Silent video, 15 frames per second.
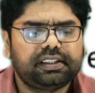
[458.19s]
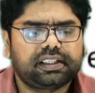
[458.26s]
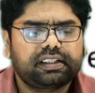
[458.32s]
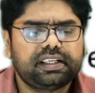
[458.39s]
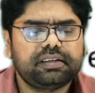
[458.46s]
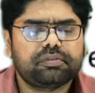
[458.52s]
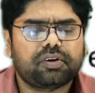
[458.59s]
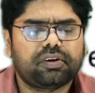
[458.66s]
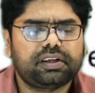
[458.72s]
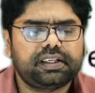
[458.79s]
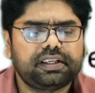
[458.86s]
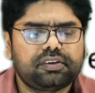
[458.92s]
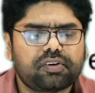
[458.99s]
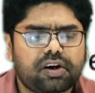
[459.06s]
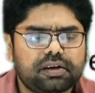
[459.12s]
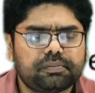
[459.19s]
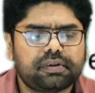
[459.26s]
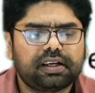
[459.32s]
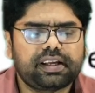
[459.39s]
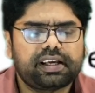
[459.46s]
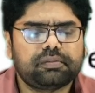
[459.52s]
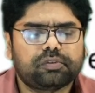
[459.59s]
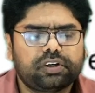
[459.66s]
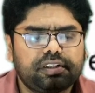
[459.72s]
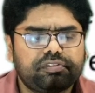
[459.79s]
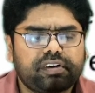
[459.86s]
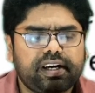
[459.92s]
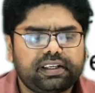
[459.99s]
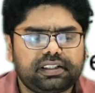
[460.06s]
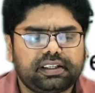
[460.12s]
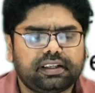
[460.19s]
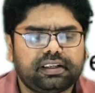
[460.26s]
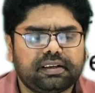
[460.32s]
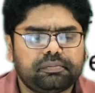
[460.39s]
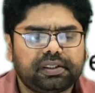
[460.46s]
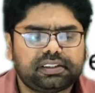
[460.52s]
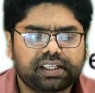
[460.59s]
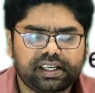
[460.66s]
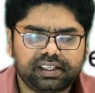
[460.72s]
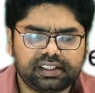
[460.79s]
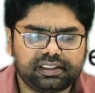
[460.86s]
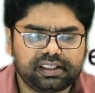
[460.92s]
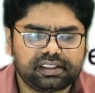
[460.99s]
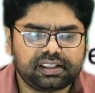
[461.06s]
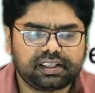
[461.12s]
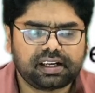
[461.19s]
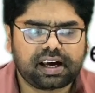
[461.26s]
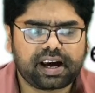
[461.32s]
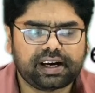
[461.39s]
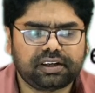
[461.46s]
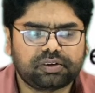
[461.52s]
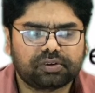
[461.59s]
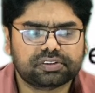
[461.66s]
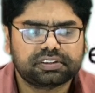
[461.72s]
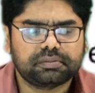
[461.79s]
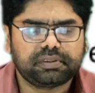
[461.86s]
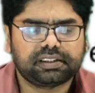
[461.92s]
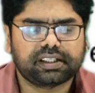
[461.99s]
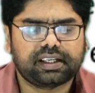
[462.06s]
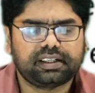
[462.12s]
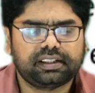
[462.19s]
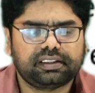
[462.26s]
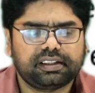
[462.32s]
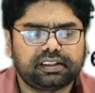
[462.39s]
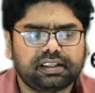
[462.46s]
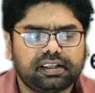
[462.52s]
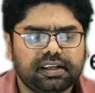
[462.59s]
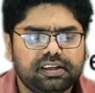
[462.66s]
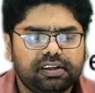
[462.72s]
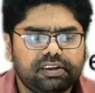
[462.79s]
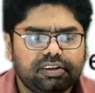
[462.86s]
They cleave only normal and modified DNA, methylated and hydroxymethylated and